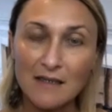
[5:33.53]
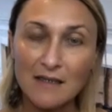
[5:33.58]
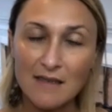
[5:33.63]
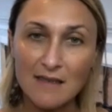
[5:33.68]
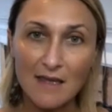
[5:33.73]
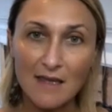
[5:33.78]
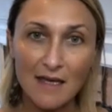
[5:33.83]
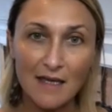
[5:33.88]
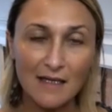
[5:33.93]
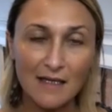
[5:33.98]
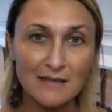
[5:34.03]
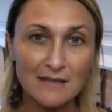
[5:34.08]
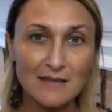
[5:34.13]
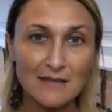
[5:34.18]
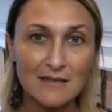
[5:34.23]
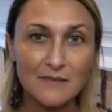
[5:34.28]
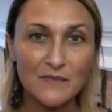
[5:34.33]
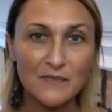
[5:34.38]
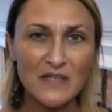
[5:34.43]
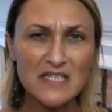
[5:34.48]
that
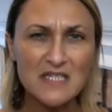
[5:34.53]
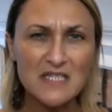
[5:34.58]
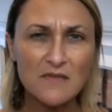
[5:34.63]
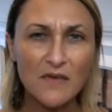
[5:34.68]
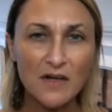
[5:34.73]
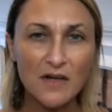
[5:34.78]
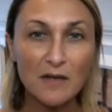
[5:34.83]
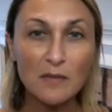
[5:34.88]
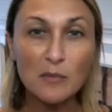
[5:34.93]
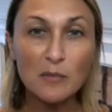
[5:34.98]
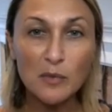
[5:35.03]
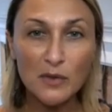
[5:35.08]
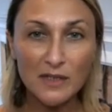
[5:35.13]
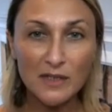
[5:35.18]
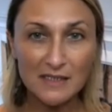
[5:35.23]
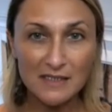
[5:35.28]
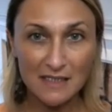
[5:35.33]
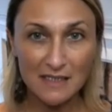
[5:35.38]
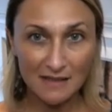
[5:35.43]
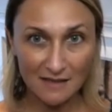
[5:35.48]
it's very
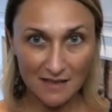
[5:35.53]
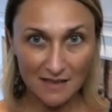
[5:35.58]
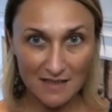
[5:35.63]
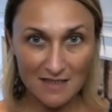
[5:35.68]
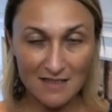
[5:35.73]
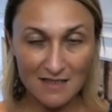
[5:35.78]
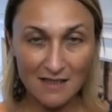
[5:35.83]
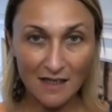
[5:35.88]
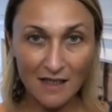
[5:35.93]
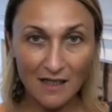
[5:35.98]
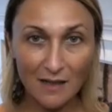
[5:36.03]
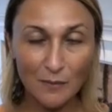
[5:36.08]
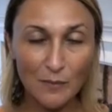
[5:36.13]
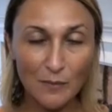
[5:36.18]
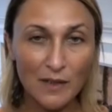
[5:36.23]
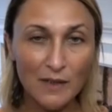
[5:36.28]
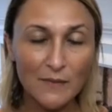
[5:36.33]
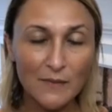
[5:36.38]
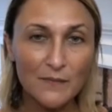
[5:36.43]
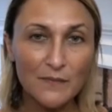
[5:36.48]
important at this time
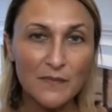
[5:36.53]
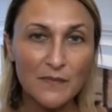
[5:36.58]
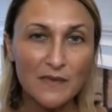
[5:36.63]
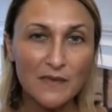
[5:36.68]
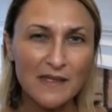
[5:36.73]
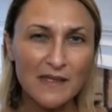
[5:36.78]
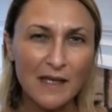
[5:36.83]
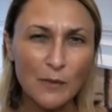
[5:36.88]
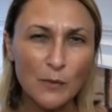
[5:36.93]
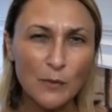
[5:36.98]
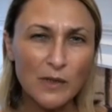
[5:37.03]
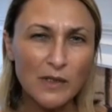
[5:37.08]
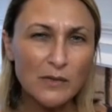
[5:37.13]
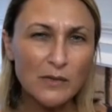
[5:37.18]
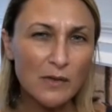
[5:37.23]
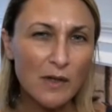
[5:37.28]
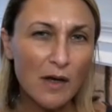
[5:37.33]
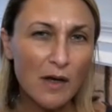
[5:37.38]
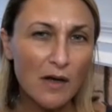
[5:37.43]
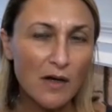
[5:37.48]
that we do
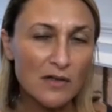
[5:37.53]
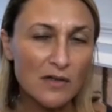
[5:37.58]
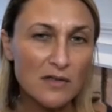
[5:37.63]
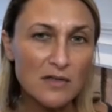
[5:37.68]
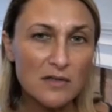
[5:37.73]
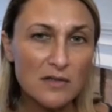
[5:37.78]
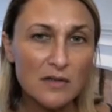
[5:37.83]
not